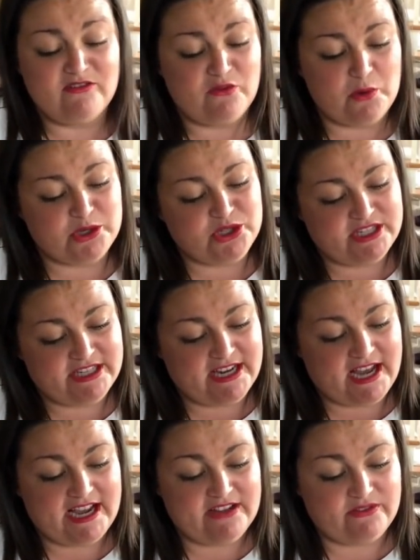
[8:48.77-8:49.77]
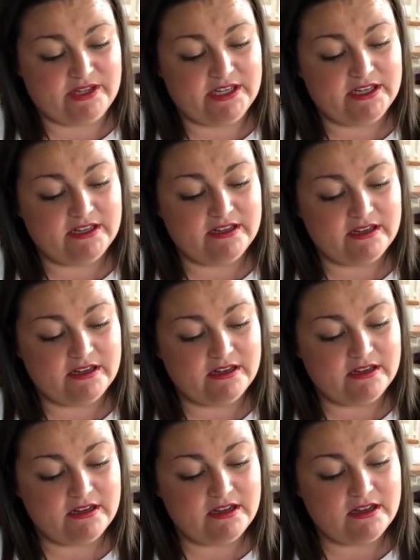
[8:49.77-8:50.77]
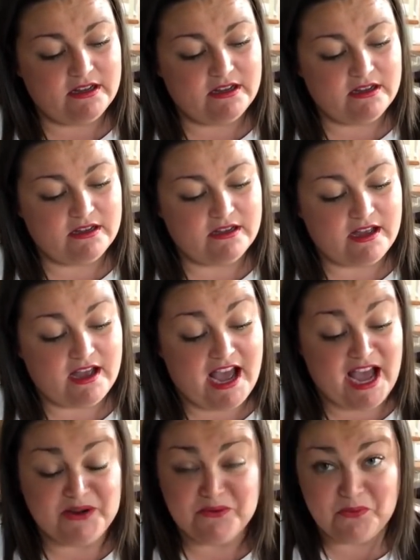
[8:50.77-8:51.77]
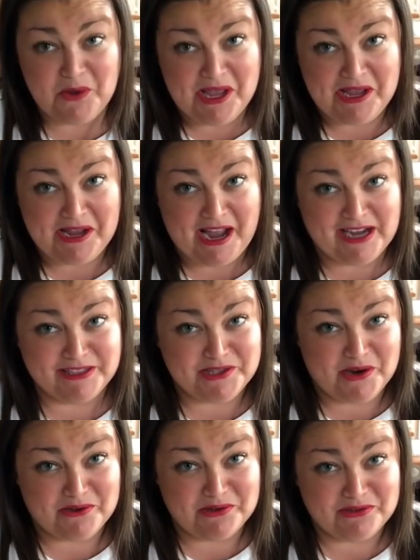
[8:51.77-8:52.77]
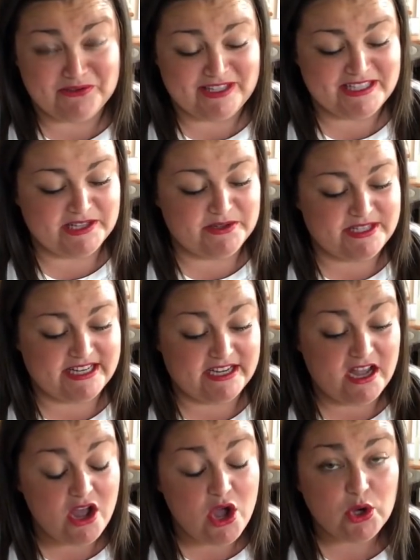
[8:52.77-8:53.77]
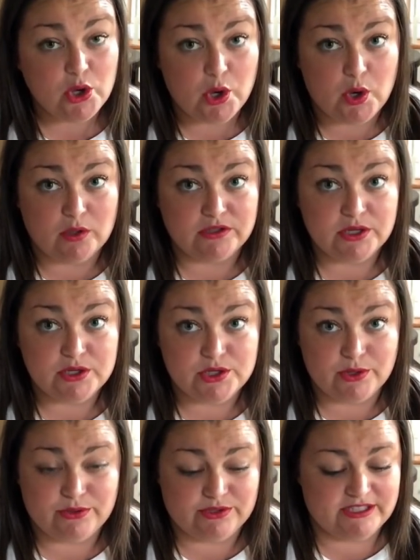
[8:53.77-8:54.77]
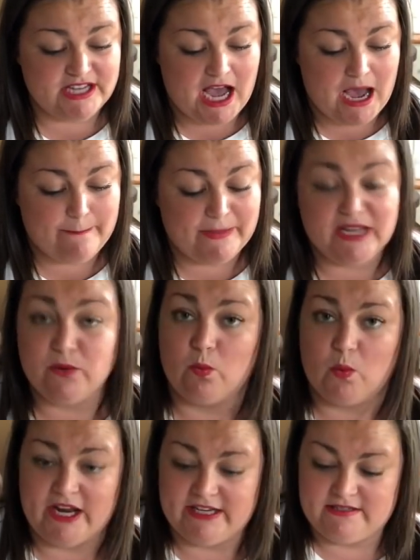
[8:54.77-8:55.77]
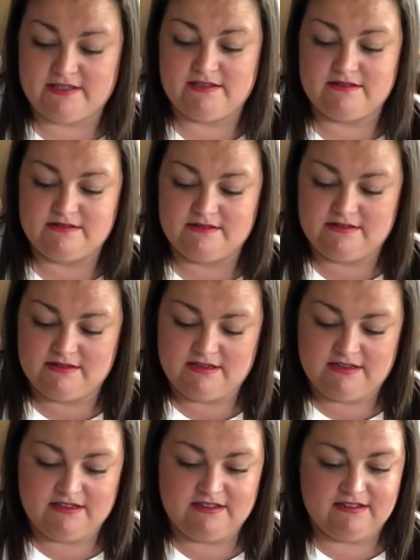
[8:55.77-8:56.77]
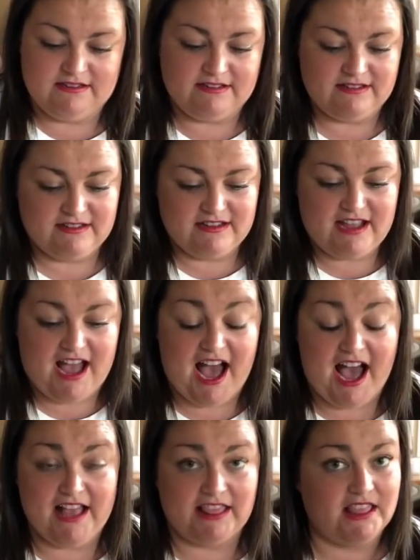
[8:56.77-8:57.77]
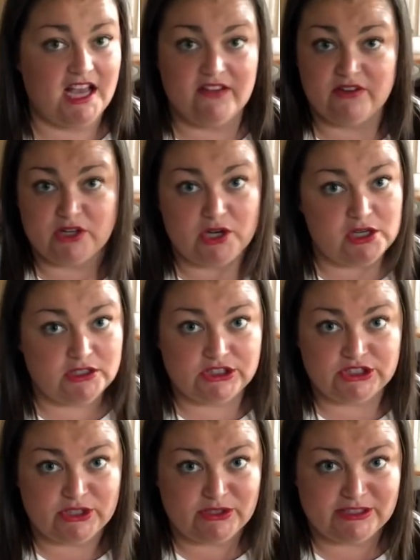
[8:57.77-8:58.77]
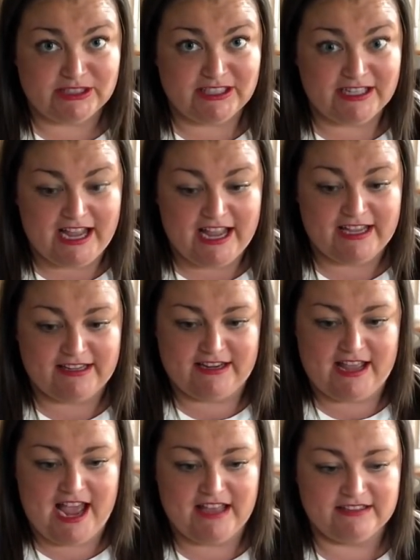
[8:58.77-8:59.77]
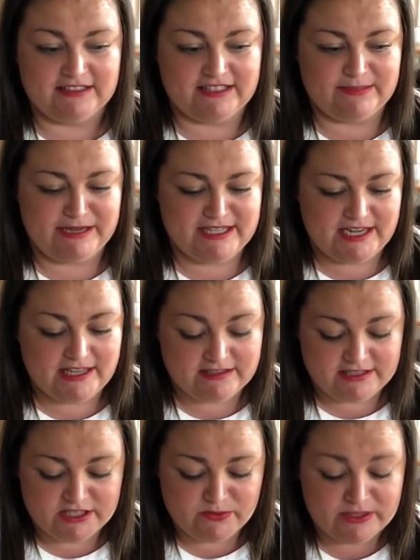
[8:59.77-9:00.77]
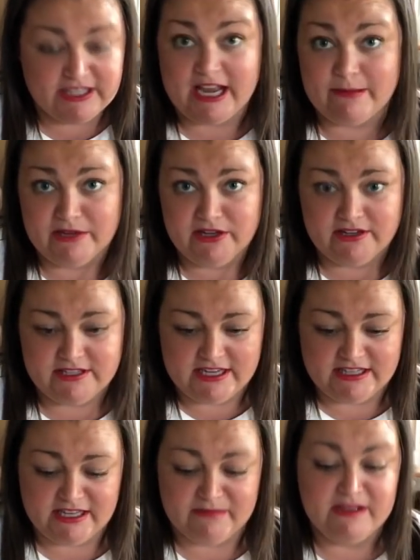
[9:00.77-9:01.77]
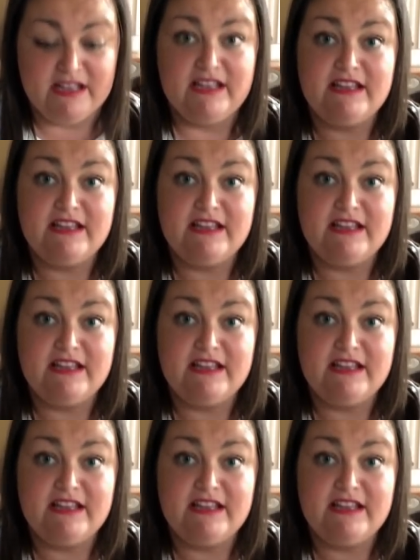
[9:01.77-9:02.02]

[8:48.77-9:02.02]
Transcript: Fortune and Ivy, Anwe, I don't know if that's how you say it, cold shoulder top in white. I love a cold shoulder and Alex, my stylist, is the one that got me hooked on them.